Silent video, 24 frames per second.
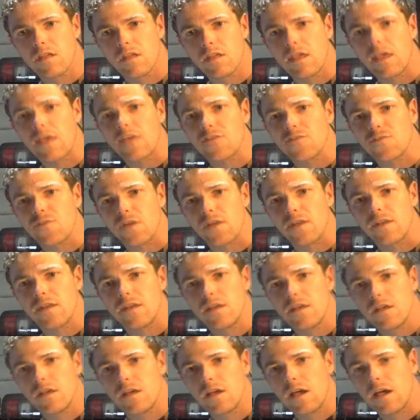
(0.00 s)
Yeah, it's fine.
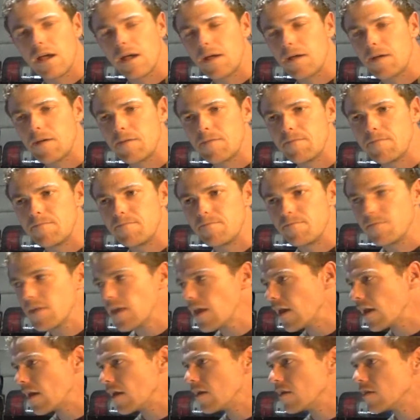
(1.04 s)

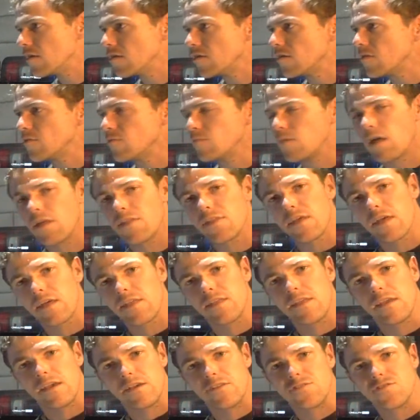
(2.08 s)
Yeah,
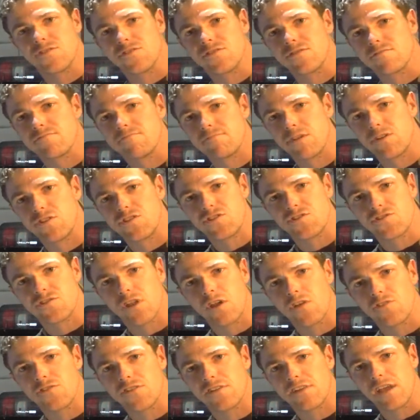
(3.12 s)
it just
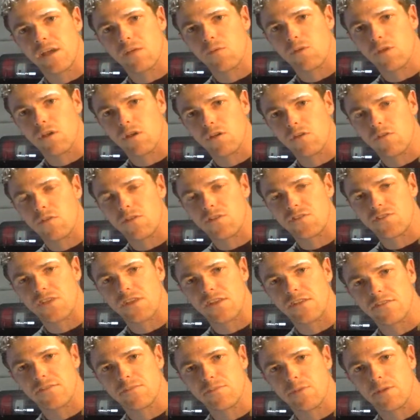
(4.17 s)
slows it down when you got to do the
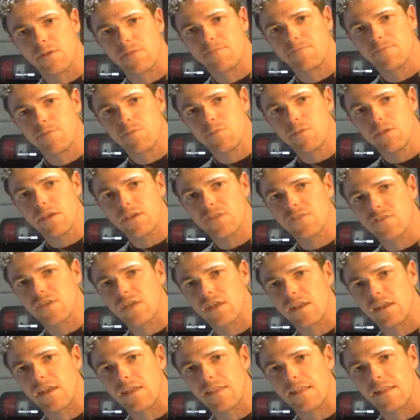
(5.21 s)
changes, but be
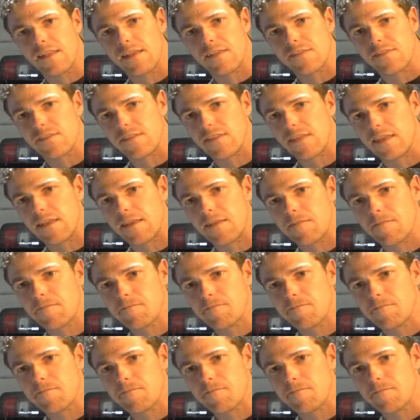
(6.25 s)
exciting nonetheless. And